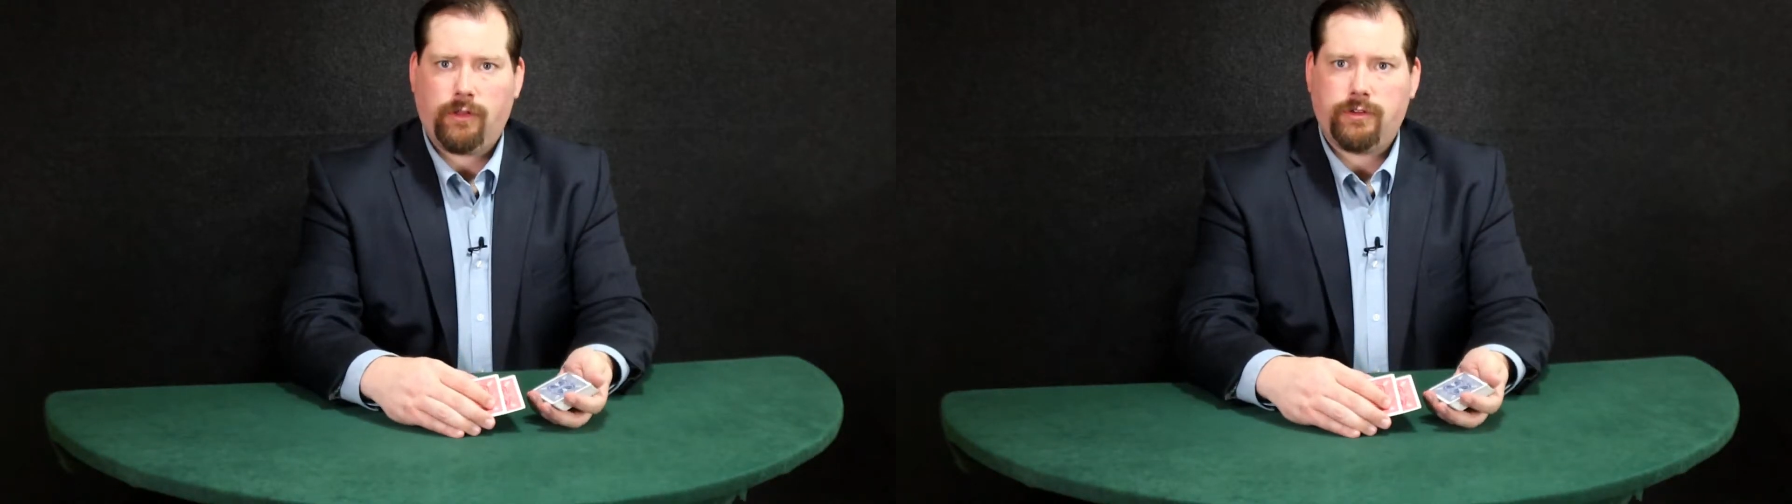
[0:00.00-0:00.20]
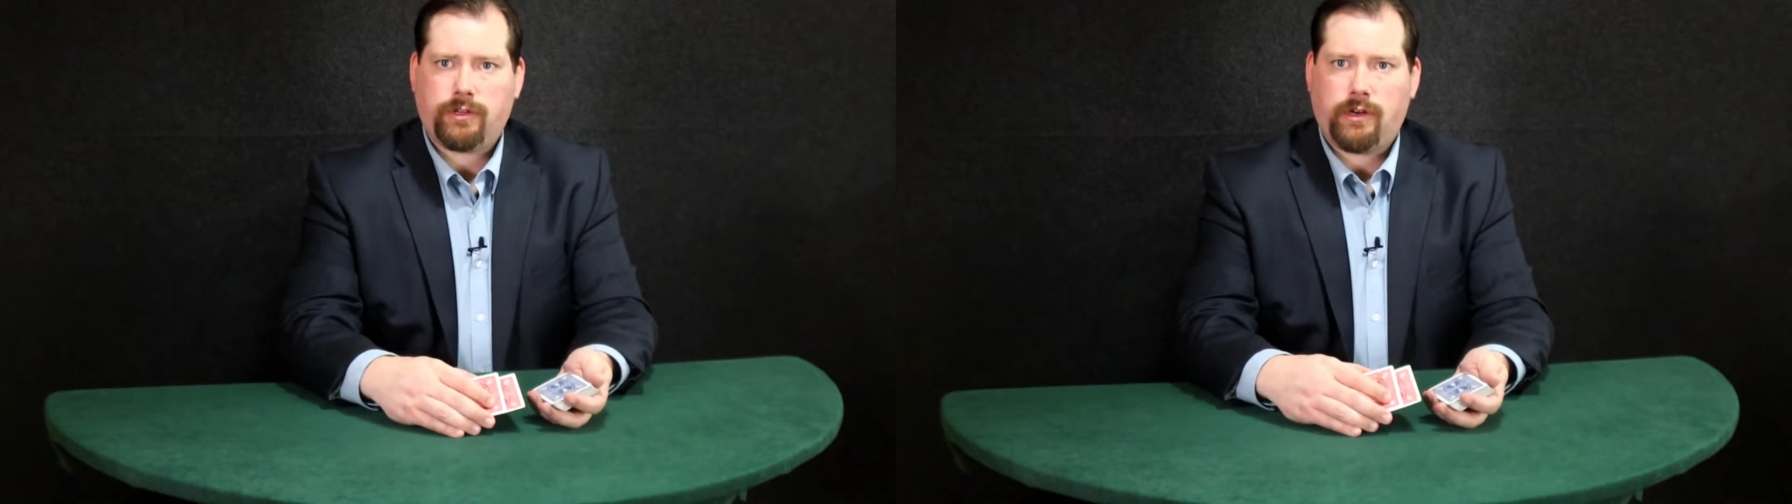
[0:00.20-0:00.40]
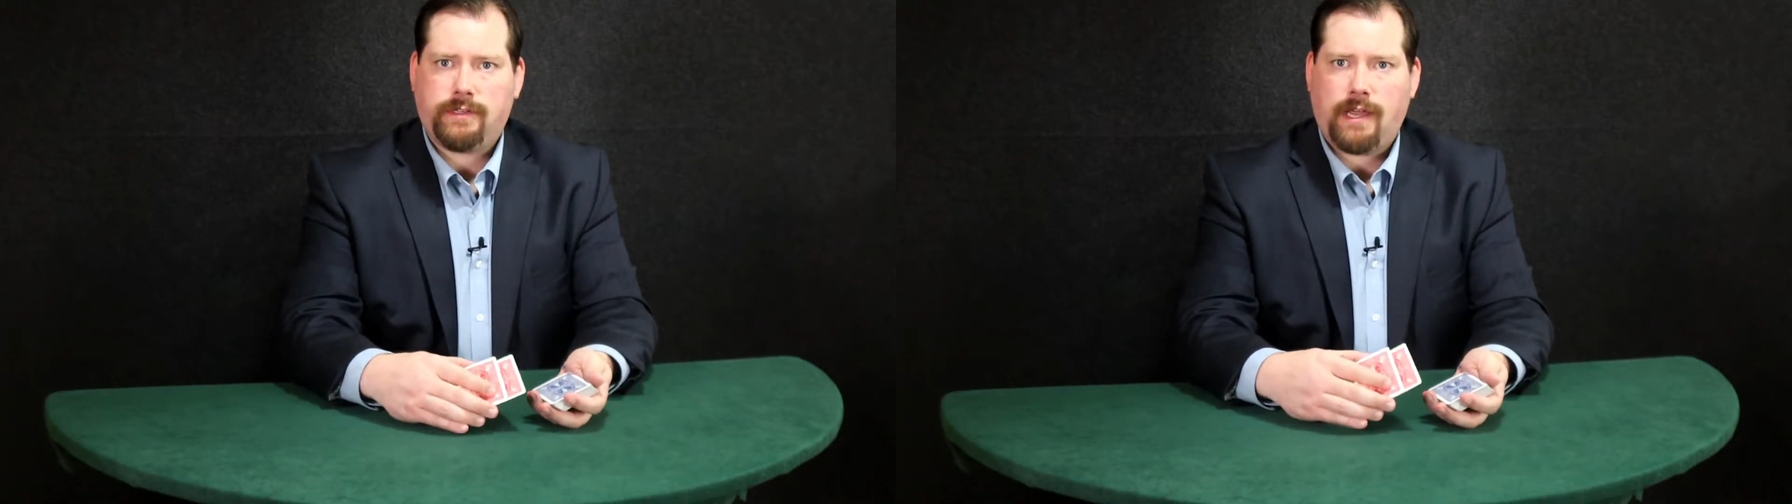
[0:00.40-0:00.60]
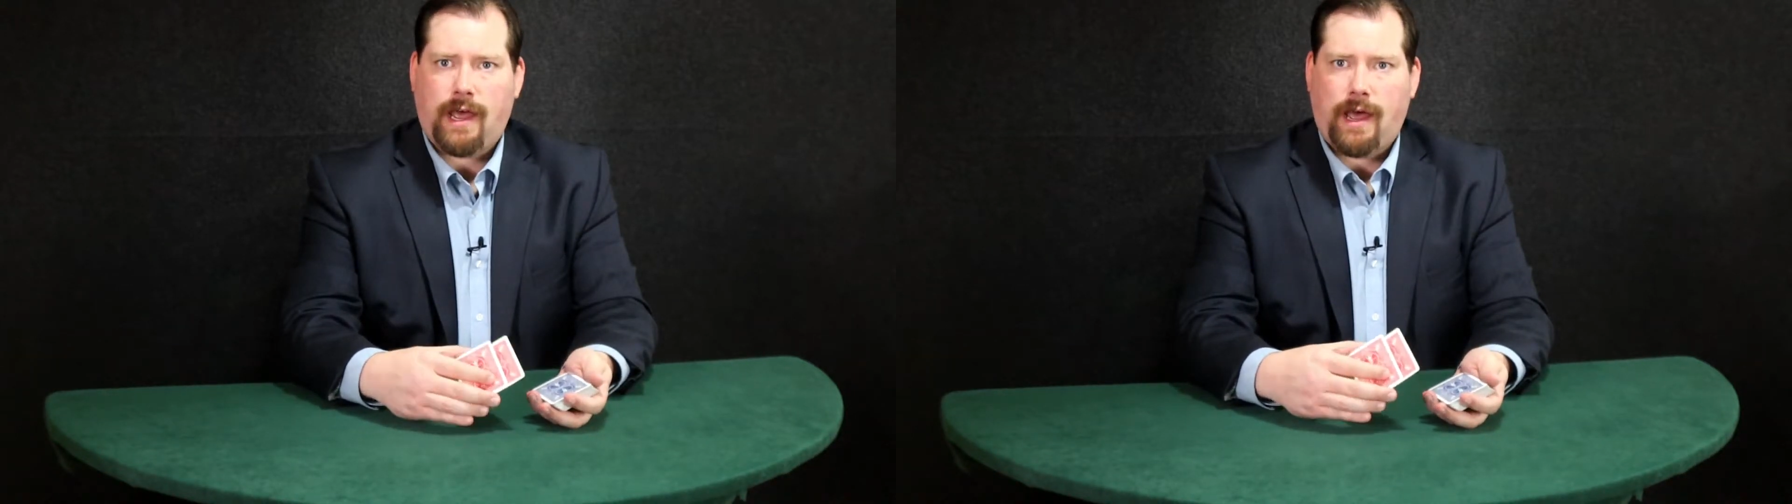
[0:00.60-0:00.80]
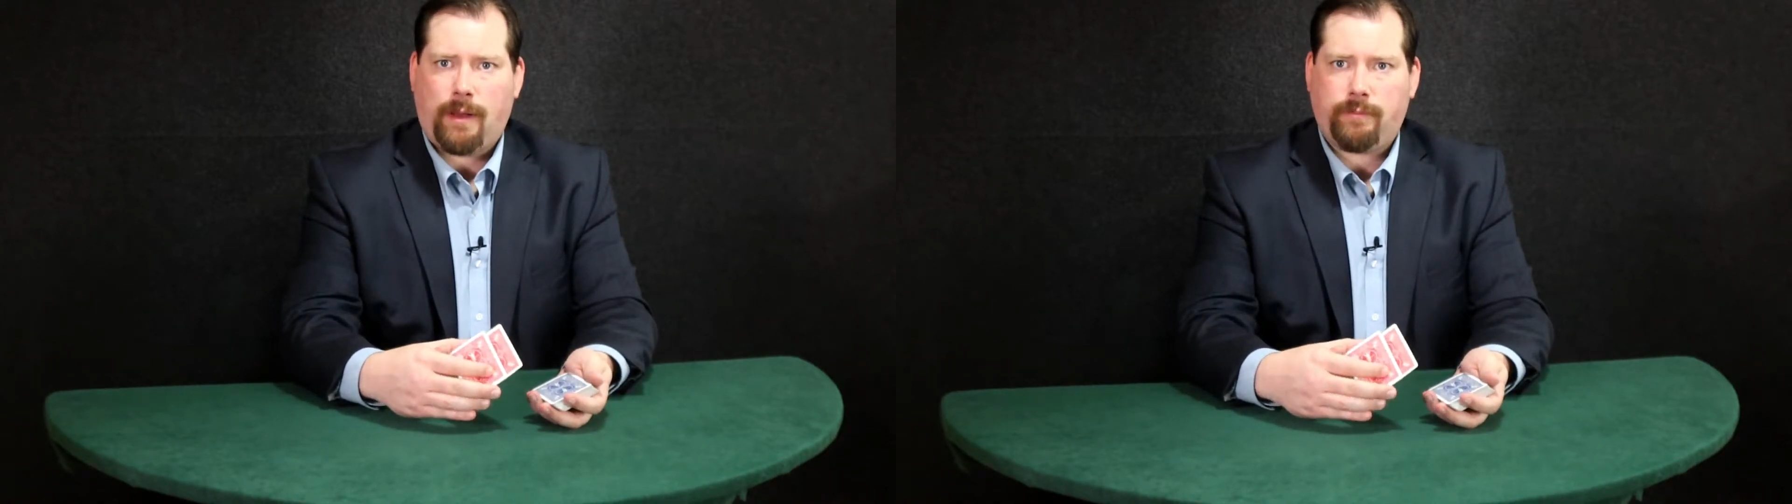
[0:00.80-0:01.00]
those on
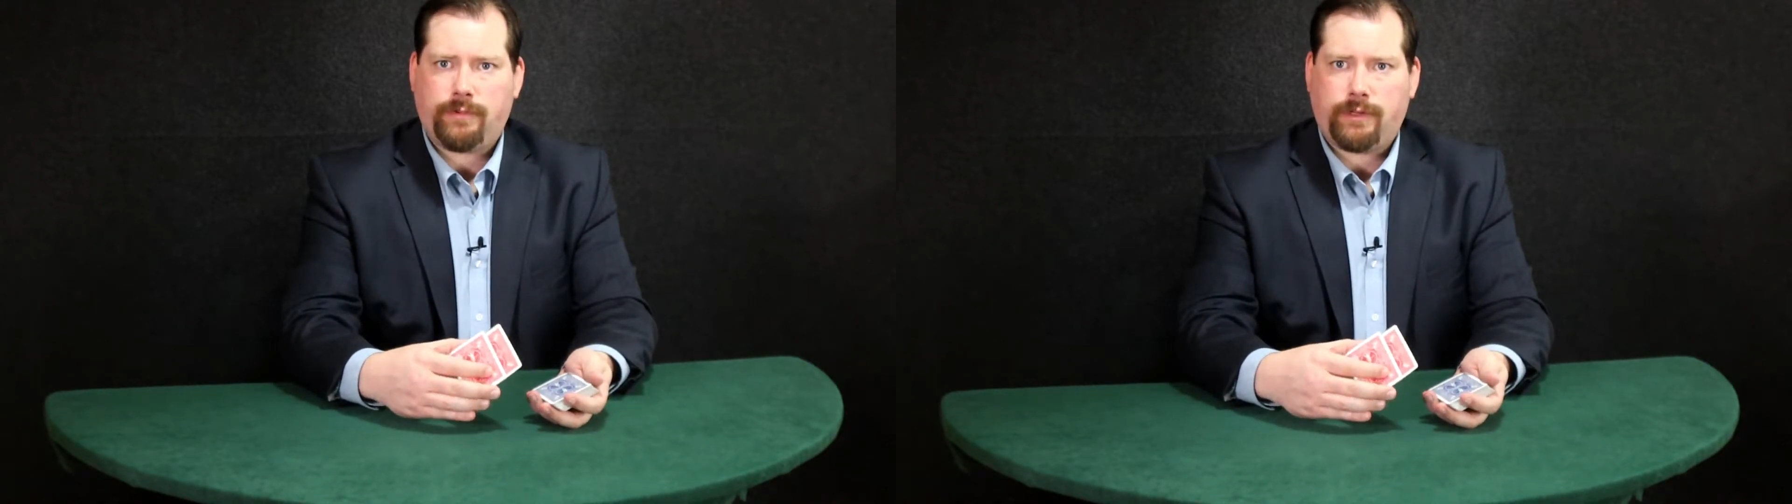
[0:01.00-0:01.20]
top.